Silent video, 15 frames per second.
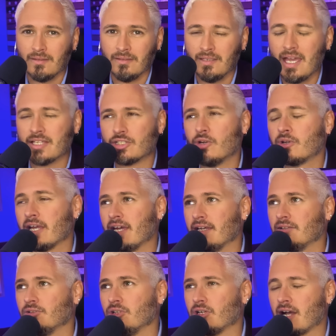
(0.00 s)
Yes, okay,
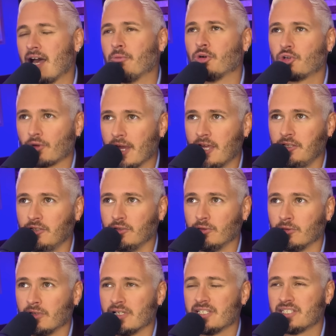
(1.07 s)
look, I will grant you
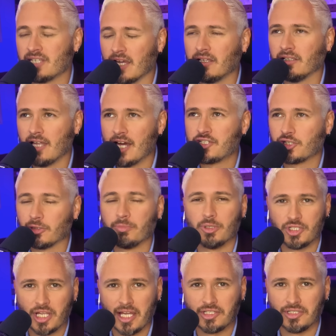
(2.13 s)
psychological
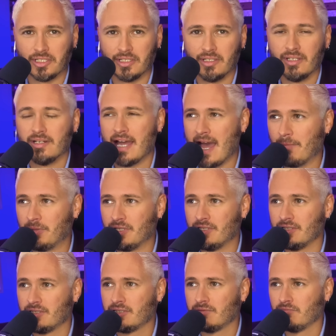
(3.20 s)
projection
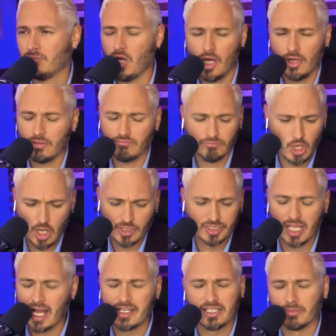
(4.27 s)
happens on all
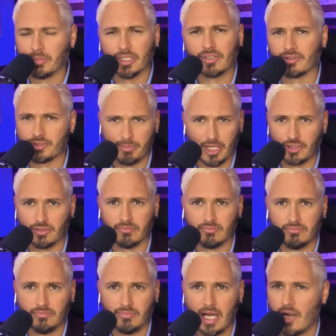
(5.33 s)
sides of the political spectrum.
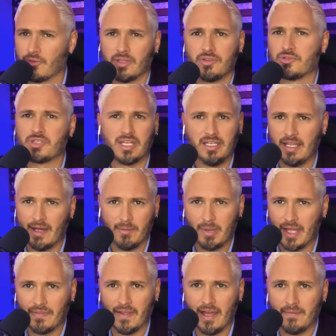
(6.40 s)
I don't think there's any doubt
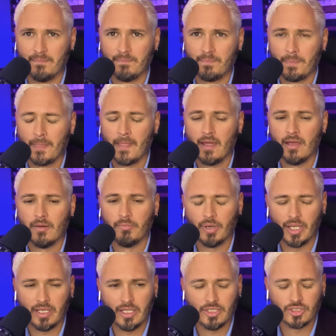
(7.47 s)
about that.
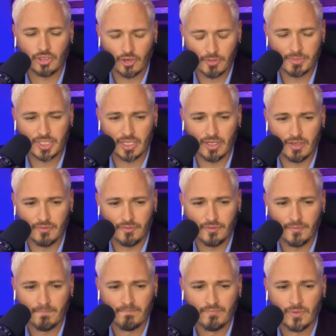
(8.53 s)
But in terms of
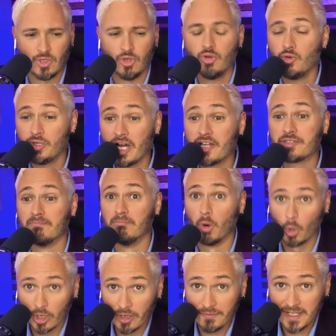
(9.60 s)
who does
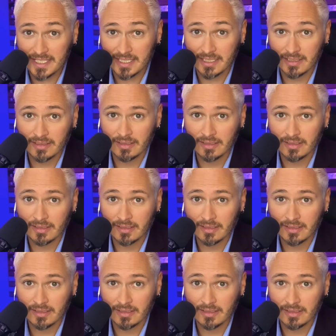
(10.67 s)
more of it,